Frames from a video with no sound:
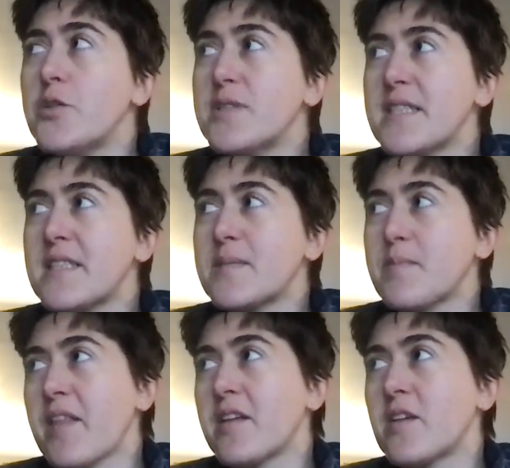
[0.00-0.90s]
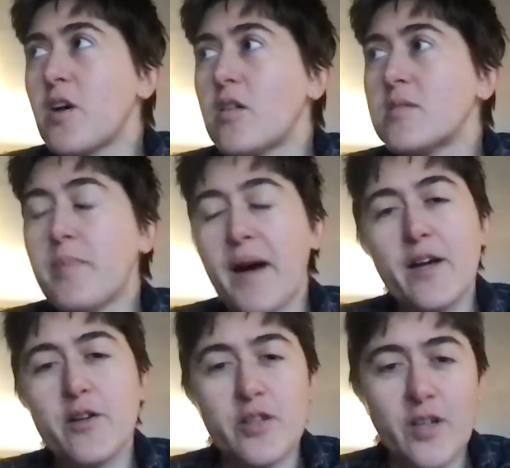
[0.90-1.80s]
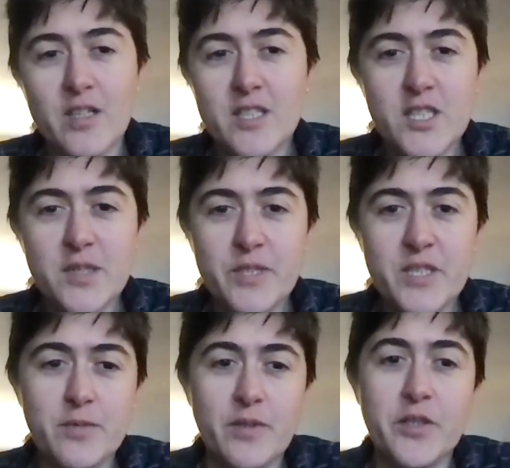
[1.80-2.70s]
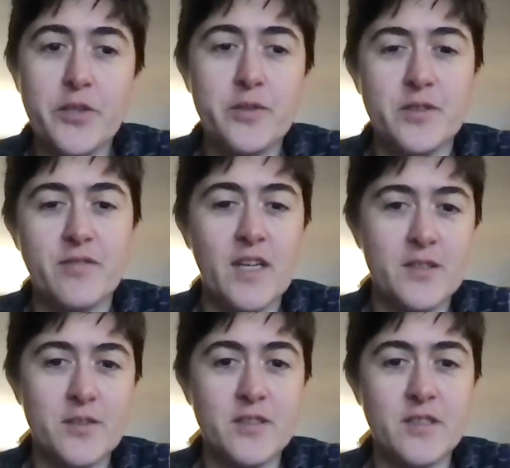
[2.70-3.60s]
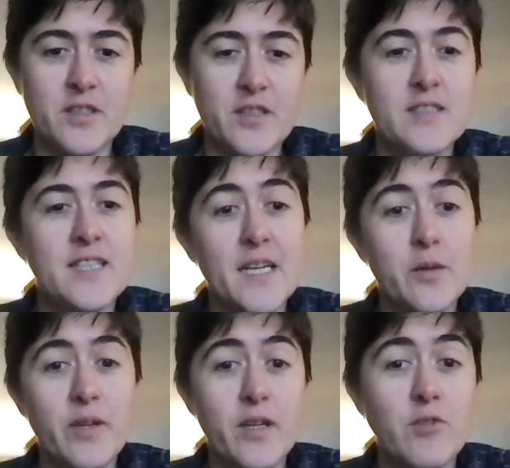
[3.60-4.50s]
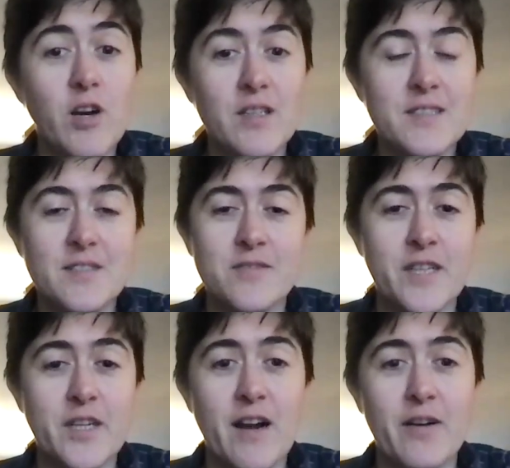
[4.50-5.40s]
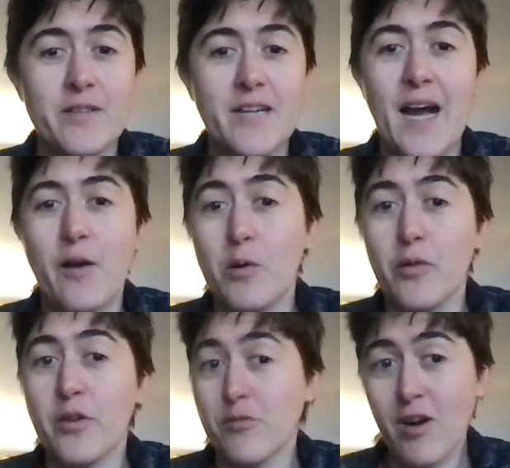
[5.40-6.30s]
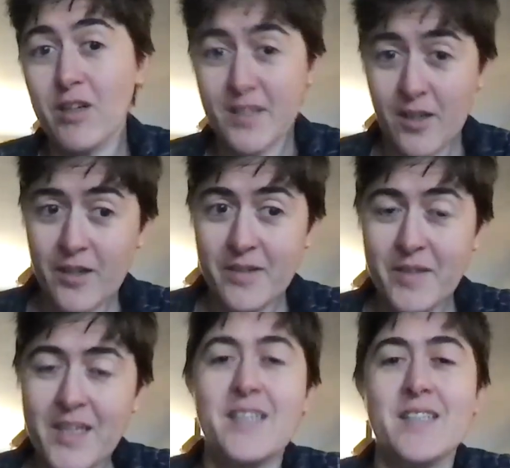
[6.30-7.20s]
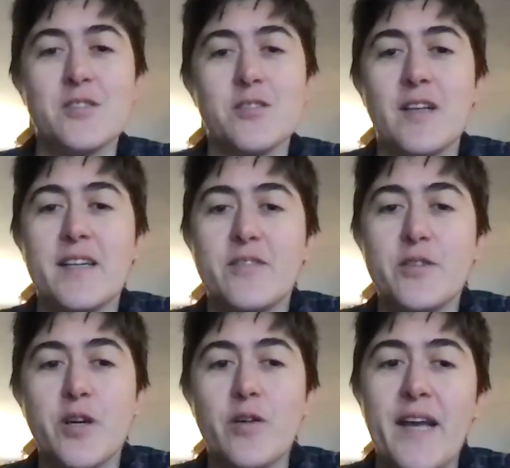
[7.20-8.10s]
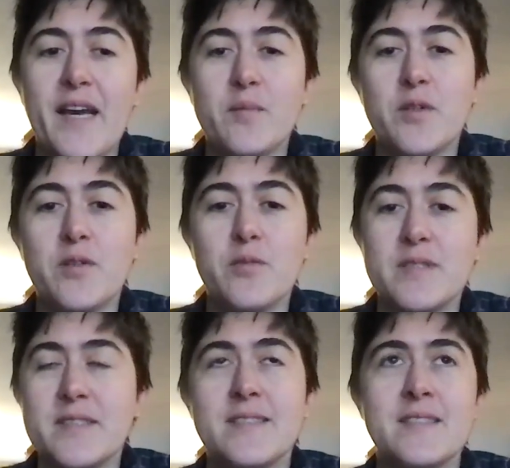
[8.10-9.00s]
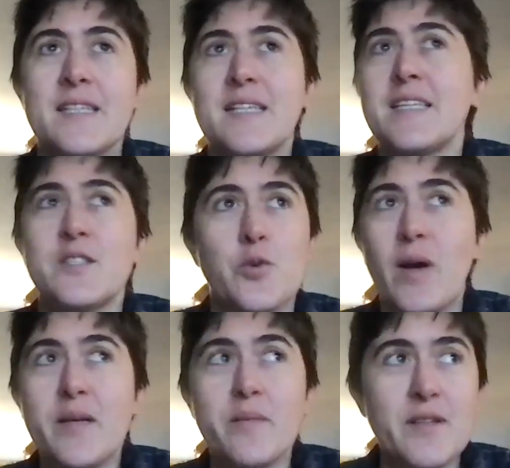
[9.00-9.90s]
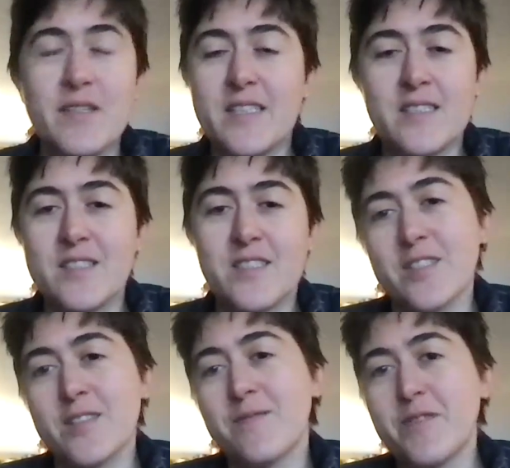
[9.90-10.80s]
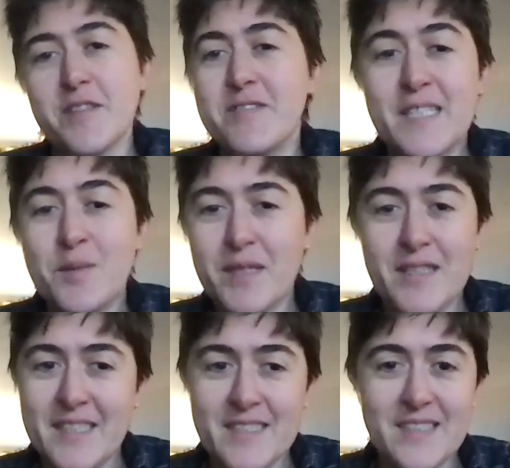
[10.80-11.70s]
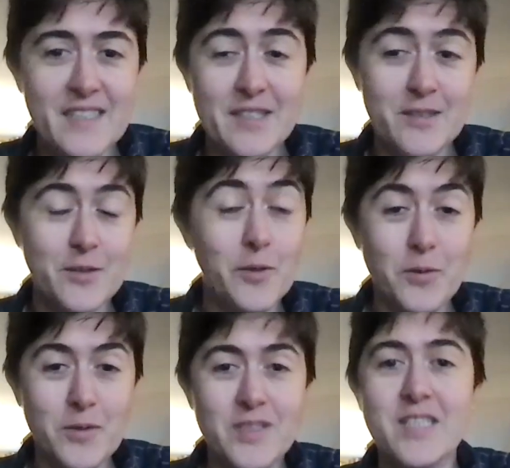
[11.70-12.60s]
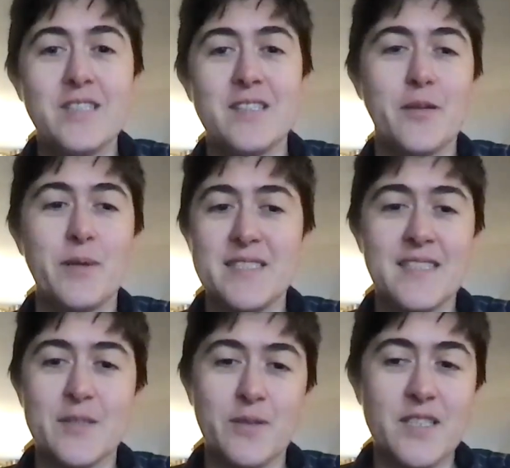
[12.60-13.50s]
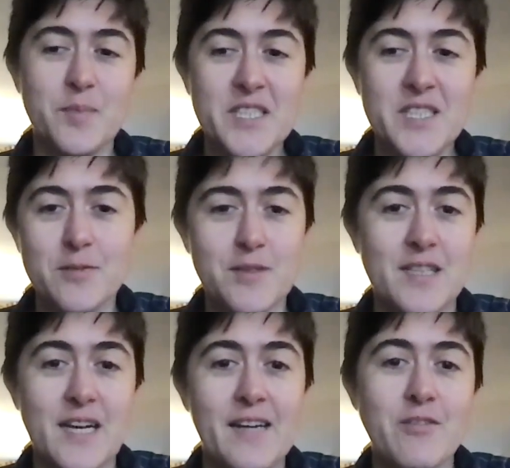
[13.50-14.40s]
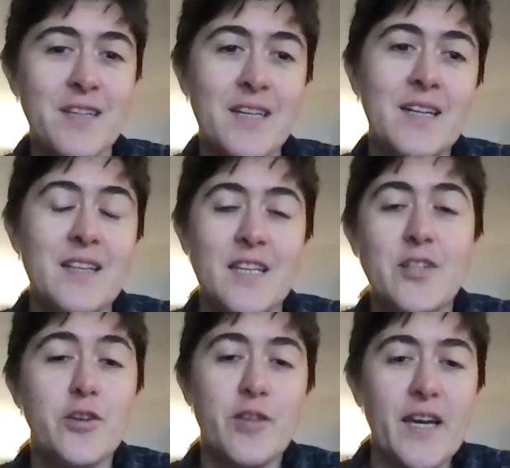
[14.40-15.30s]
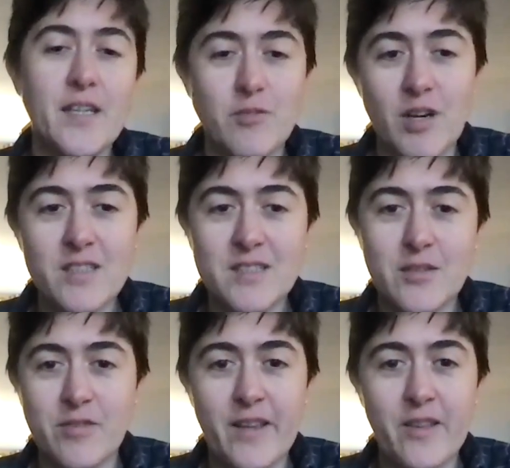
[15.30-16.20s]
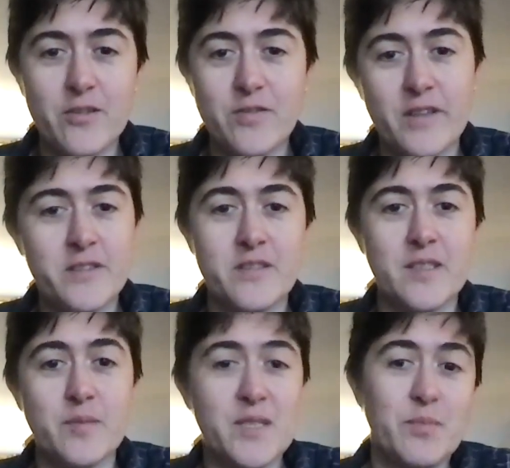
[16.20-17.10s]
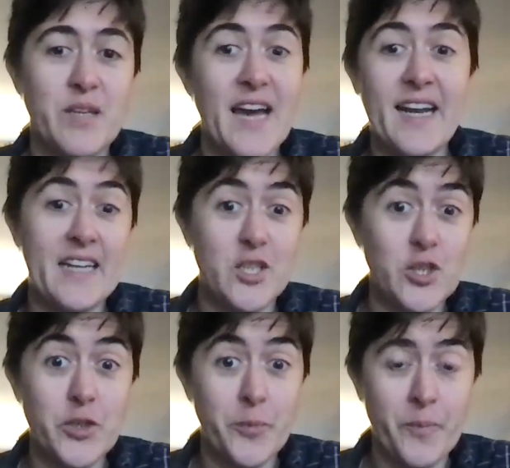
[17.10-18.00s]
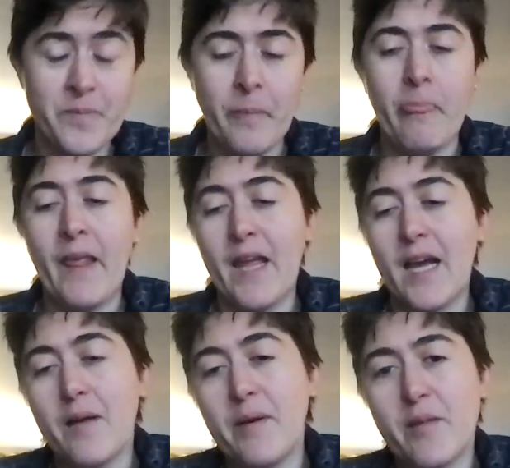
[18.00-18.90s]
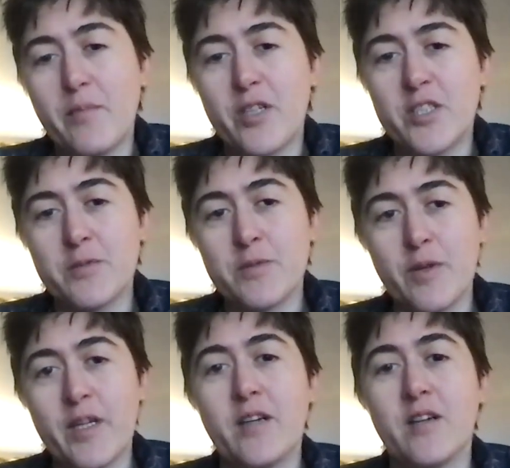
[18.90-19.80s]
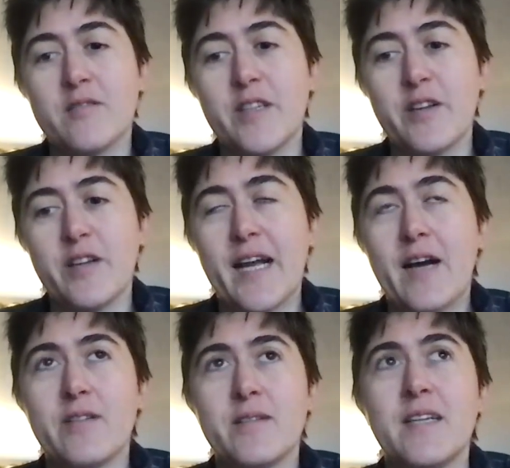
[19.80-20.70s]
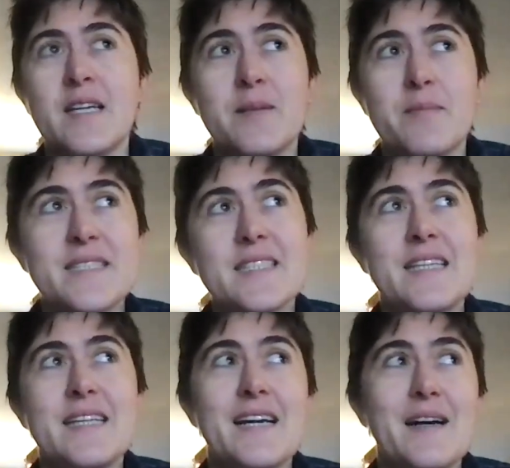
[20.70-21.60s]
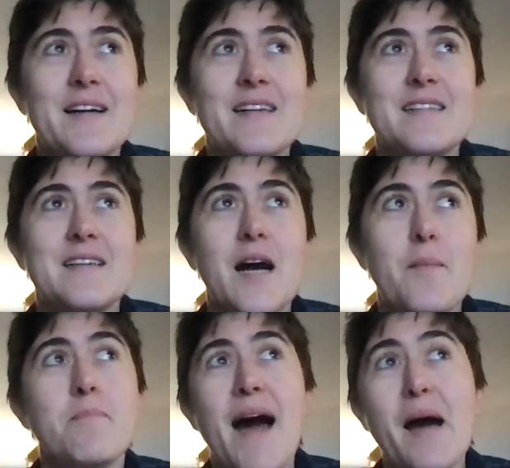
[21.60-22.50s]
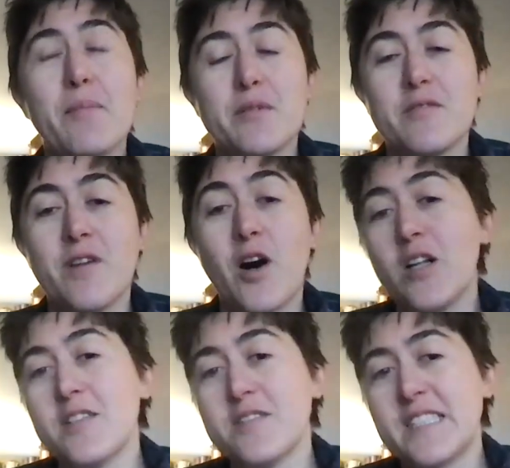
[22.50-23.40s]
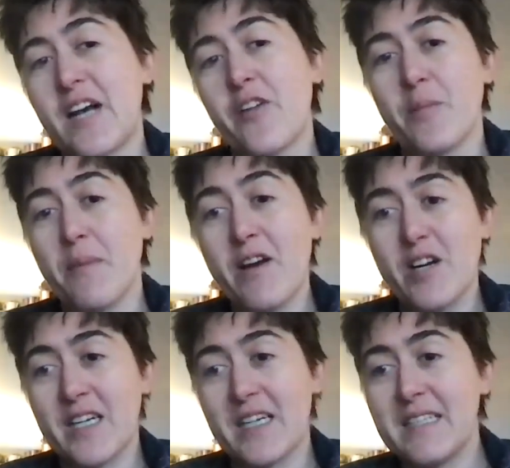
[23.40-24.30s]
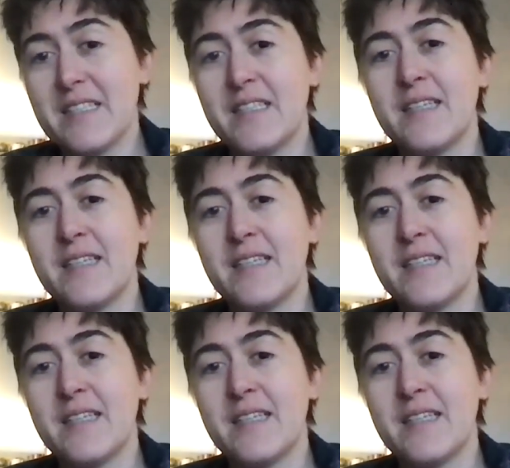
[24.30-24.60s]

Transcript: using this method called biochronology, which is where you use the fossils that are contained within rocks to figure out how old the rocks are. So like if you know an animal was 20 million to 15 million years old, like that's when the species was alive, then you know that any rocks that you find those fossils in must be that age too. And the project was working on figuring out basically a map of all of South America